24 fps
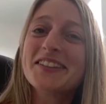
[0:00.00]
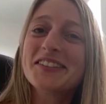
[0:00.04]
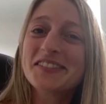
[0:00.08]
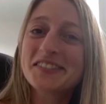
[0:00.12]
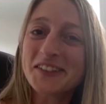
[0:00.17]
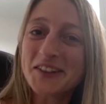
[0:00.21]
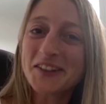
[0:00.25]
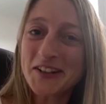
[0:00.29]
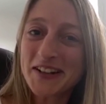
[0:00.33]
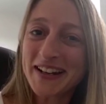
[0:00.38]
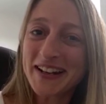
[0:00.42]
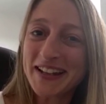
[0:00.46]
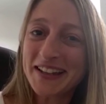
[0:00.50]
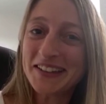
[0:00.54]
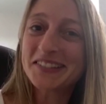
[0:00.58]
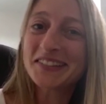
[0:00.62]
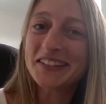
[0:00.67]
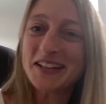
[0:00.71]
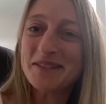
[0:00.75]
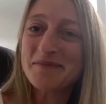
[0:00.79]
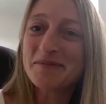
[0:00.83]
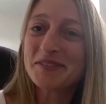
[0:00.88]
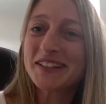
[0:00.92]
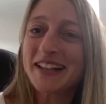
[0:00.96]
certainly
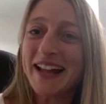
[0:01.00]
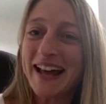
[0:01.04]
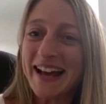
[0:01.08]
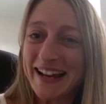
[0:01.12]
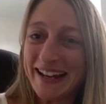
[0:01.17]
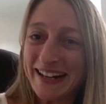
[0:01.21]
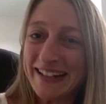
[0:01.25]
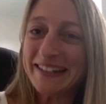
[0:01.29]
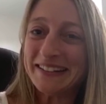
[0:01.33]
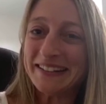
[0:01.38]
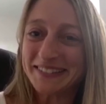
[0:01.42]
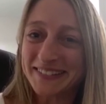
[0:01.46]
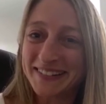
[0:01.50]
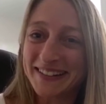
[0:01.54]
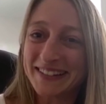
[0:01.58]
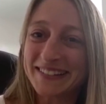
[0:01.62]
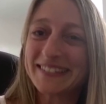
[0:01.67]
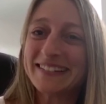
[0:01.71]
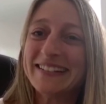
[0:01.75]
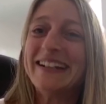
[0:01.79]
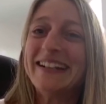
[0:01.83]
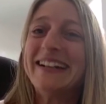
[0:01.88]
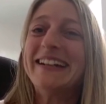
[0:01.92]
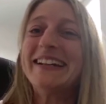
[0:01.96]
seems like it is,
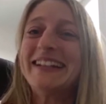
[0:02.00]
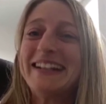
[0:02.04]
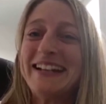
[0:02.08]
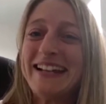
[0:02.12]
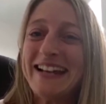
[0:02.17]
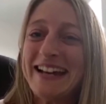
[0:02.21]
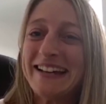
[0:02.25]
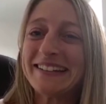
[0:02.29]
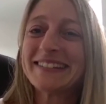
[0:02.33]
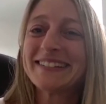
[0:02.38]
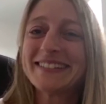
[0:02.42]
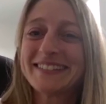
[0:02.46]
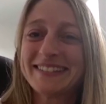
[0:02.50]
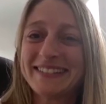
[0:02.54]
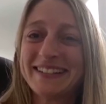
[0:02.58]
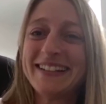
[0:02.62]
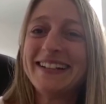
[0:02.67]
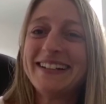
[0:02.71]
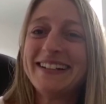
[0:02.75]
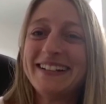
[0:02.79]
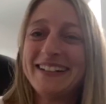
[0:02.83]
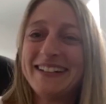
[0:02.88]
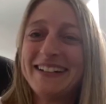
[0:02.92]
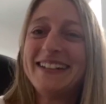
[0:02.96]
doesn't it? Yes.
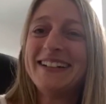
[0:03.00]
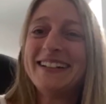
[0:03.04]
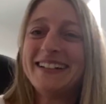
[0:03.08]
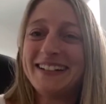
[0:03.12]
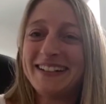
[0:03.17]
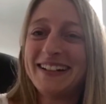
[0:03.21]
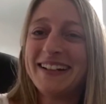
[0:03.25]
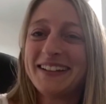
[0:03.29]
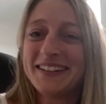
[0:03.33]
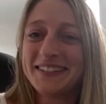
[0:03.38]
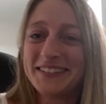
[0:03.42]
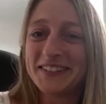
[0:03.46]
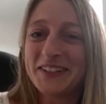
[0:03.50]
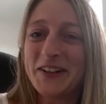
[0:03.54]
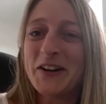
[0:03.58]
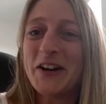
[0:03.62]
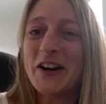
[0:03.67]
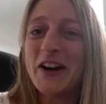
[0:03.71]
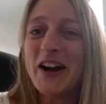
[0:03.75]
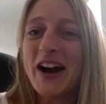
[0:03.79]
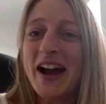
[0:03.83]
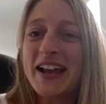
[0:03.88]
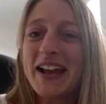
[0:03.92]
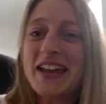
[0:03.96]

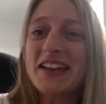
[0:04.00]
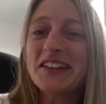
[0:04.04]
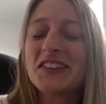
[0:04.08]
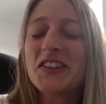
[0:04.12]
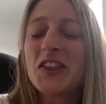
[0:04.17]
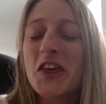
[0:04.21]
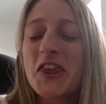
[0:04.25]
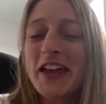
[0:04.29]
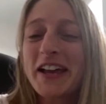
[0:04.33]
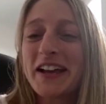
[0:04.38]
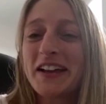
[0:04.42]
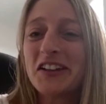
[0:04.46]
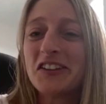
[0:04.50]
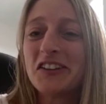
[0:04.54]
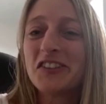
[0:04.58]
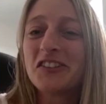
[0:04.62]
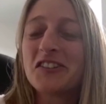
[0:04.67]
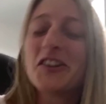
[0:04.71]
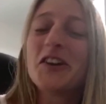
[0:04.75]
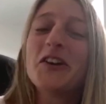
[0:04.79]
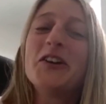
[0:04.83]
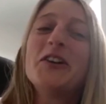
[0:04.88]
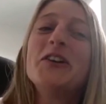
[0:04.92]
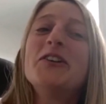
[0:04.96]
So I guess the thing
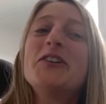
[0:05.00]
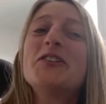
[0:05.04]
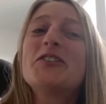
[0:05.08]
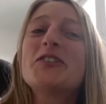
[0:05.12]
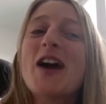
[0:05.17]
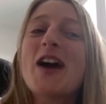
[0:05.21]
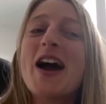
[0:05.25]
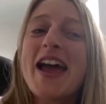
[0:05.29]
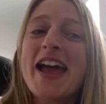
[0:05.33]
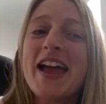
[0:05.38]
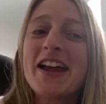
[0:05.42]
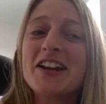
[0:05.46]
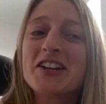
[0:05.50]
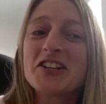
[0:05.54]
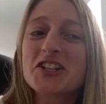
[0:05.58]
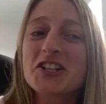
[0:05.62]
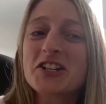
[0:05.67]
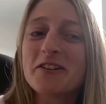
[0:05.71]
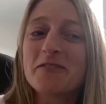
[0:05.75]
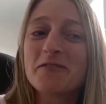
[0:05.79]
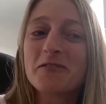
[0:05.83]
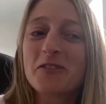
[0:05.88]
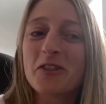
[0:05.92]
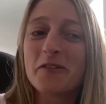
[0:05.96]
is to try and
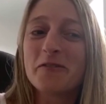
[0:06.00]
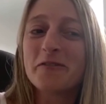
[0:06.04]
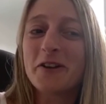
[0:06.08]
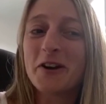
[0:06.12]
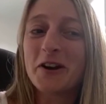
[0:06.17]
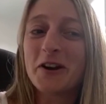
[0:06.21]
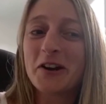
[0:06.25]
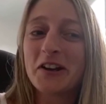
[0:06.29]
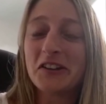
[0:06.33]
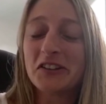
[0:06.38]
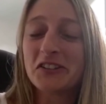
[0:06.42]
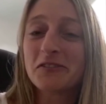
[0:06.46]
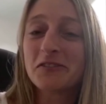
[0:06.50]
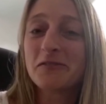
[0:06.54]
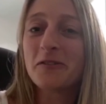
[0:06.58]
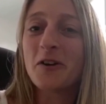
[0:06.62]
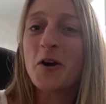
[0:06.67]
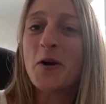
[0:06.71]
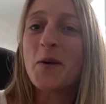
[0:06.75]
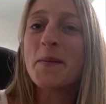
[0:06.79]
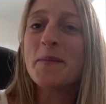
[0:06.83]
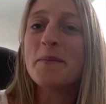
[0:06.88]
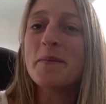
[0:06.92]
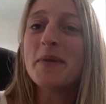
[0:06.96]
shift the focus
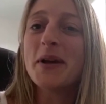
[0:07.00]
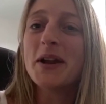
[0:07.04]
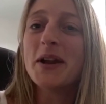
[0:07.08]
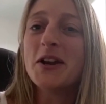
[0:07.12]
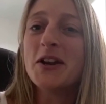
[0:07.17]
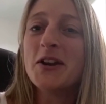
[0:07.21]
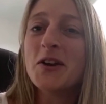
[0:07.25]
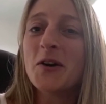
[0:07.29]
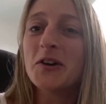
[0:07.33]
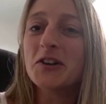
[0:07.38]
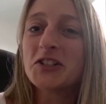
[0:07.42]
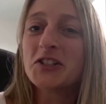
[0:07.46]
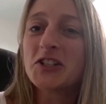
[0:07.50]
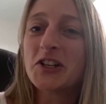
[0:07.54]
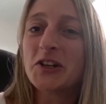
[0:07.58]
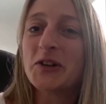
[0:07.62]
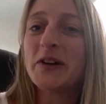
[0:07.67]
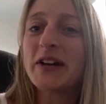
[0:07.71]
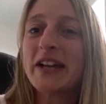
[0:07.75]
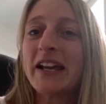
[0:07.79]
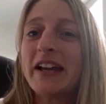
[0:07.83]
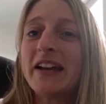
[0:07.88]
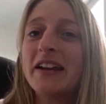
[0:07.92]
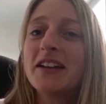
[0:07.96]
from not
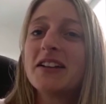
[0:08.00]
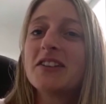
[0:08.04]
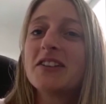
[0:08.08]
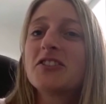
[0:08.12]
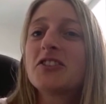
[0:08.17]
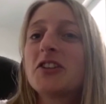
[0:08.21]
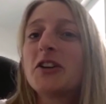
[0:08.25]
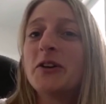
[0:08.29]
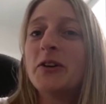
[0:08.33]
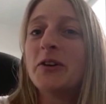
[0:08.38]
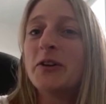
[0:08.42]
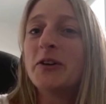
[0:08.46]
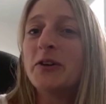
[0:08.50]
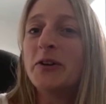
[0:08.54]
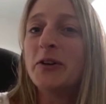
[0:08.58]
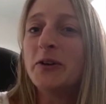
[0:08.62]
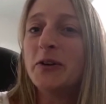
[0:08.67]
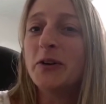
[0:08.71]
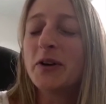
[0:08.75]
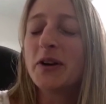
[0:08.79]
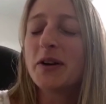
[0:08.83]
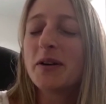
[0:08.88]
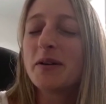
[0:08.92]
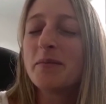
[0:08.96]
doing it
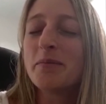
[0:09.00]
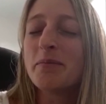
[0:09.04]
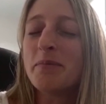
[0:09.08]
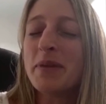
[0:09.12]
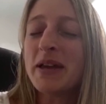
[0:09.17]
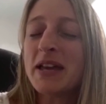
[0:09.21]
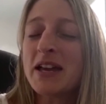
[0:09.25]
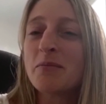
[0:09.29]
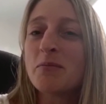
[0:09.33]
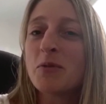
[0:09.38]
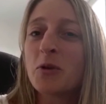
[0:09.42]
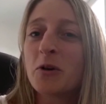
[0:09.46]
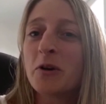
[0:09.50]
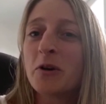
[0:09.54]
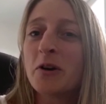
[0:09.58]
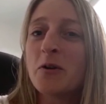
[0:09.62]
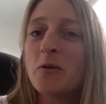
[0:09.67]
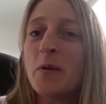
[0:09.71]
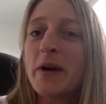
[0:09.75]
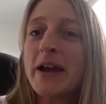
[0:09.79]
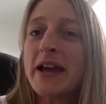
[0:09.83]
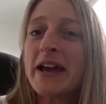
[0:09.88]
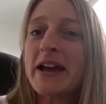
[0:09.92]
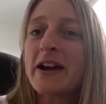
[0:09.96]
to being more
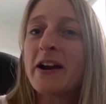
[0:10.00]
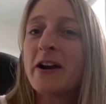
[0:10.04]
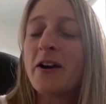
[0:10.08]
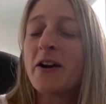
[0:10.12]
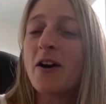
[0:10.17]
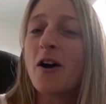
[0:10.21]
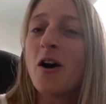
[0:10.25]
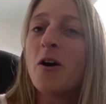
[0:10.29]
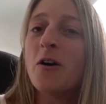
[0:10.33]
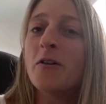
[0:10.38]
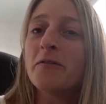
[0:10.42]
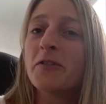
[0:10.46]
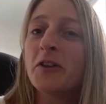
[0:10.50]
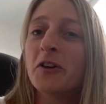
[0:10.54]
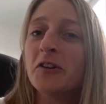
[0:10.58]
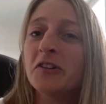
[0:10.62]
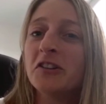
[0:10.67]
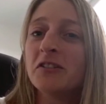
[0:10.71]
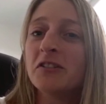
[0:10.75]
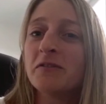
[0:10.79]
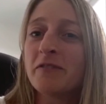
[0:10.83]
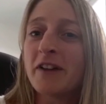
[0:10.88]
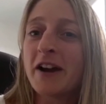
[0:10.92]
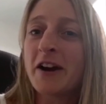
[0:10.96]
aware of
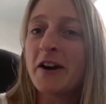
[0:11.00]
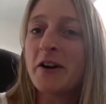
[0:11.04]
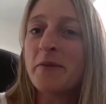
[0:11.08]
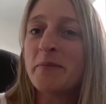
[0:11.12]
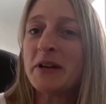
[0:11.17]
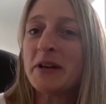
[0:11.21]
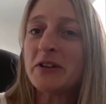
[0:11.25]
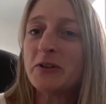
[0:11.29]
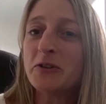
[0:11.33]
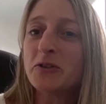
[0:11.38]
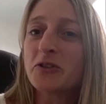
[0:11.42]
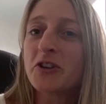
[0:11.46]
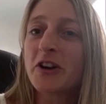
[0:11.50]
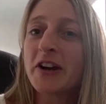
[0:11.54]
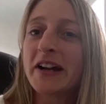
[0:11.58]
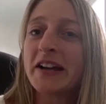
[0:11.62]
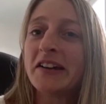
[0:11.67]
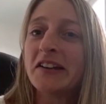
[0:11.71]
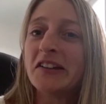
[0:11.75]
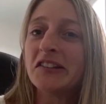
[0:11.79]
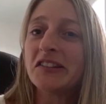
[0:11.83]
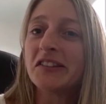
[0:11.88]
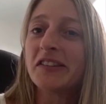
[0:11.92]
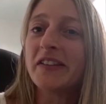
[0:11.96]
those environmental
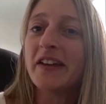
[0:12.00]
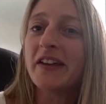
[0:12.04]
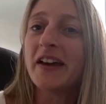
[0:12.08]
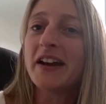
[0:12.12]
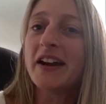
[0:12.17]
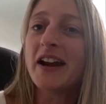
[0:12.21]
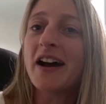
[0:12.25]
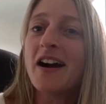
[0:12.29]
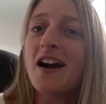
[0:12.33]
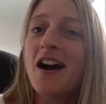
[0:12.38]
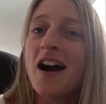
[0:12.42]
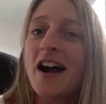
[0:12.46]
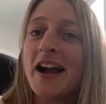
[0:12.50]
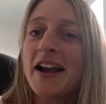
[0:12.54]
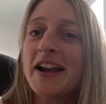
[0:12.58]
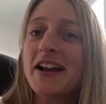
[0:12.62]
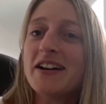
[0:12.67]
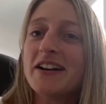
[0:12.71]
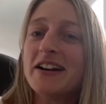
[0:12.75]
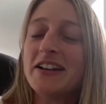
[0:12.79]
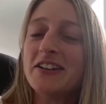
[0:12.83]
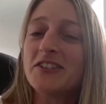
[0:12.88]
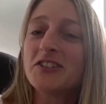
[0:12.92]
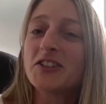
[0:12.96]
triggers that are
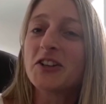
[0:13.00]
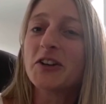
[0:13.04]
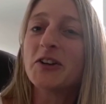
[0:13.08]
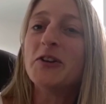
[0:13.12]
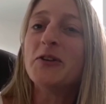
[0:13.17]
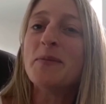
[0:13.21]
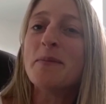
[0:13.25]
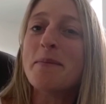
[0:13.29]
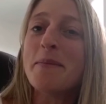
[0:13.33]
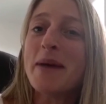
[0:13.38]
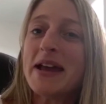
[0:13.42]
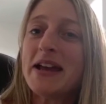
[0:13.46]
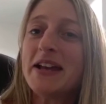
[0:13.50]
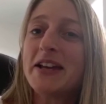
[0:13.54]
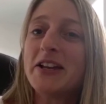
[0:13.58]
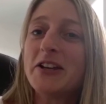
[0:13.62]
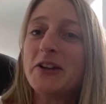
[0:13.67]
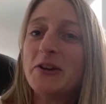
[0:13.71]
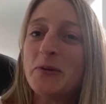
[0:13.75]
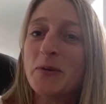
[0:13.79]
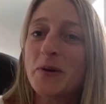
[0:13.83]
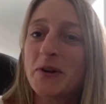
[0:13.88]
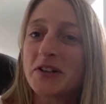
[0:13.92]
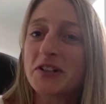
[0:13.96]
likely to make
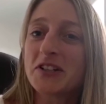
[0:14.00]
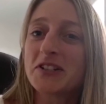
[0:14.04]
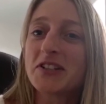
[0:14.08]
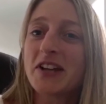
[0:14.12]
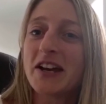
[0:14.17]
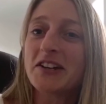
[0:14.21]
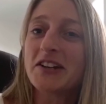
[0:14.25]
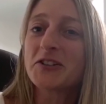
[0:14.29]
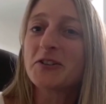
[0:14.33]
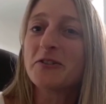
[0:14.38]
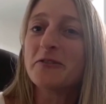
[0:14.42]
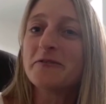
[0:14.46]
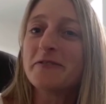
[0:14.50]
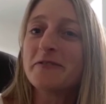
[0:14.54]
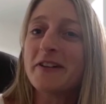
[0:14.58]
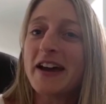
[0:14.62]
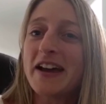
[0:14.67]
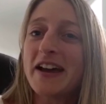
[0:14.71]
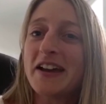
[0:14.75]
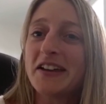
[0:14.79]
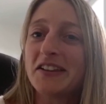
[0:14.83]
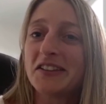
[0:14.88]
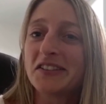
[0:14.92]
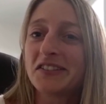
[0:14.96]
you want to touch your
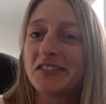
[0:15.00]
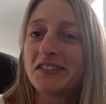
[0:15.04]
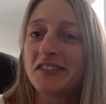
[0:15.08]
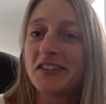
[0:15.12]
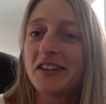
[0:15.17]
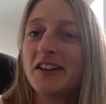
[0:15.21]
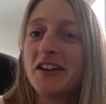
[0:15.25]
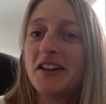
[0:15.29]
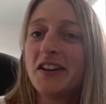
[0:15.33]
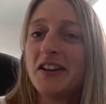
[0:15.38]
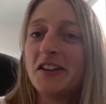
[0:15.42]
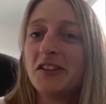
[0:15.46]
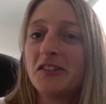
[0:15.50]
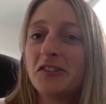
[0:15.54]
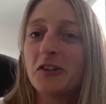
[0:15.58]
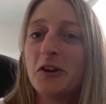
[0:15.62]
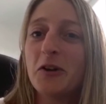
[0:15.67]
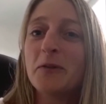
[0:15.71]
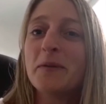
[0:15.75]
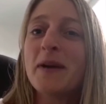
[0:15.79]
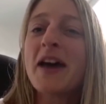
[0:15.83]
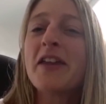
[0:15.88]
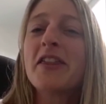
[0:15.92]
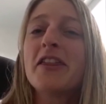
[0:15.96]
face. So
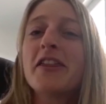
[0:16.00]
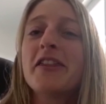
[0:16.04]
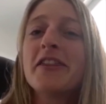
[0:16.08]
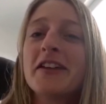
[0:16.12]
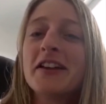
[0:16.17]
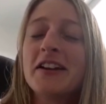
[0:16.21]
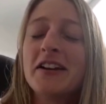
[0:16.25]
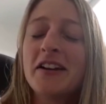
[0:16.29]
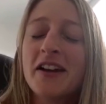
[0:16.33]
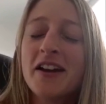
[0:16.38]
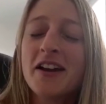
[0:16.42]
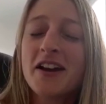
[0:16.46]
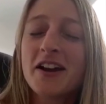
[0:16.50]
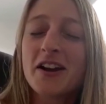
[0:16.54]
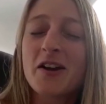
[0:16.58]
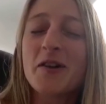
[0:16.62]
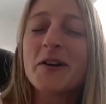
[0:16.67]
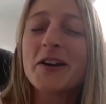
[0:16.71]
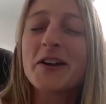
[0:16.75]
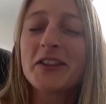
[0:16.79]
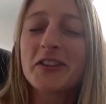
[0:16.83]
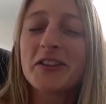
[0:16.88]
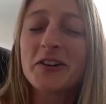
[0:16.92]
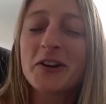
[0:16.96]
rather than
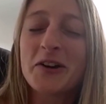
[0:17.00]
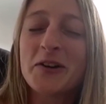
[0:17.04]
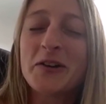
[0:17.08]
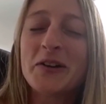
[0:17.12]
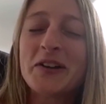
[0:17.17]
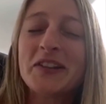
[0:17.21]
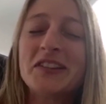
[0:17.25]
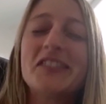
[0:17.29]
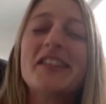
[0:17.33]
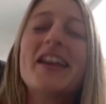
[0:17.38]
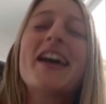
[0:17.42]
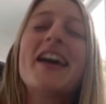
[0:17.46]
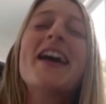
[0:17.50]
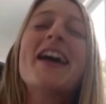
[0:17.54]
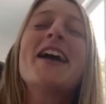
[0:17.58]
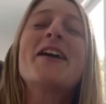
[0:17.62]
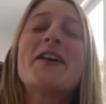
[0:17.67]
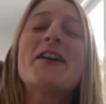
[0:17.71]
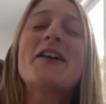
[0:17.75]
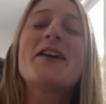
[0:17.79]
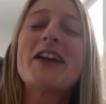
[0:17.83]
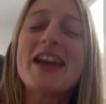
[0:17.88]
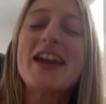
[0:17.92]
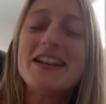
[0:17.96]
going through and saying,
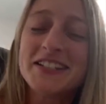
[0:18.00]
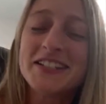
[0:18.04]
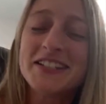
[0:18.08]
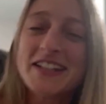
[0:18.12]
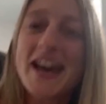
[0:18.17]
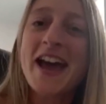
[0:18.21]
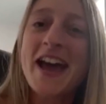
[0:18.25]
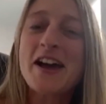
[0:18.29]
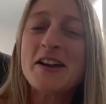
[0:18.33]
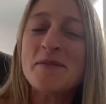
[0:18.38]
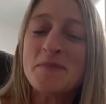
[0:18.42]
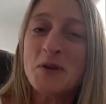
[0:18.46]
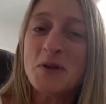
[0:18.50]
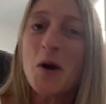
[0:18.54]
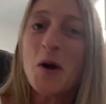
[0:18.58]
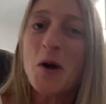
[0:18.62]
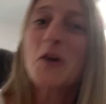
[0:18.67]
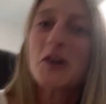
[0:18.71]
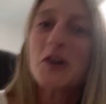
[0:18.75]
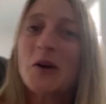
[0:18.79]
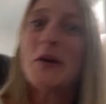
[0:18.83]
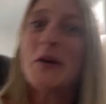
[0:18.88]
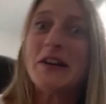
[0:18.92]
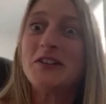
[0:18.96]
okay, today I am
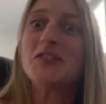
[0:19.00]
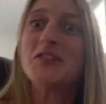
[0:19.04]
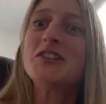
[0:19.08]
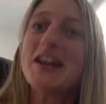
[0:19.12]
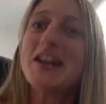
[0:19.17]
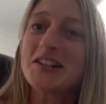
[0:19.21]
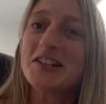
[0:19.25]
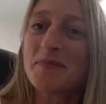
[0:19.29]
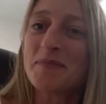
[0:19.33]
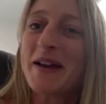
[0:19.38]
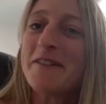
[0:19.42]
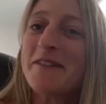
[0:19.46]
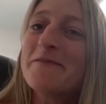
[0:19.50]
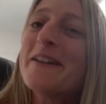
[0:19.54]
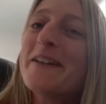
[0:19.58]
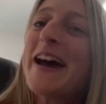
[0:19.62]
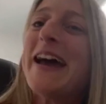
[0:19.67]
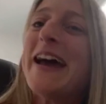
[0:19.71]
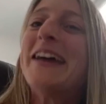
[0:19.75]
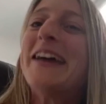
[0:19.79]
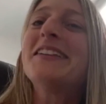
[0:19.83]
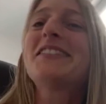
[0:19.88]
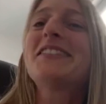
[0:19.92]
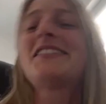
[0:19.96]
not going to touch my
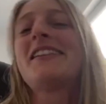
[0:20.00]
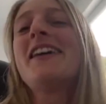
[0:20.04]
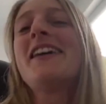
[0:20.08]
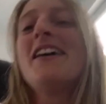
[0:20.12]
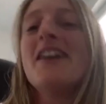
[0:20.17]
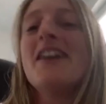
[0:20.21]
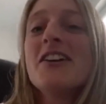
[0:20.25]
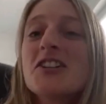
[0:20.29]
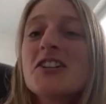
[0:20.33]
face,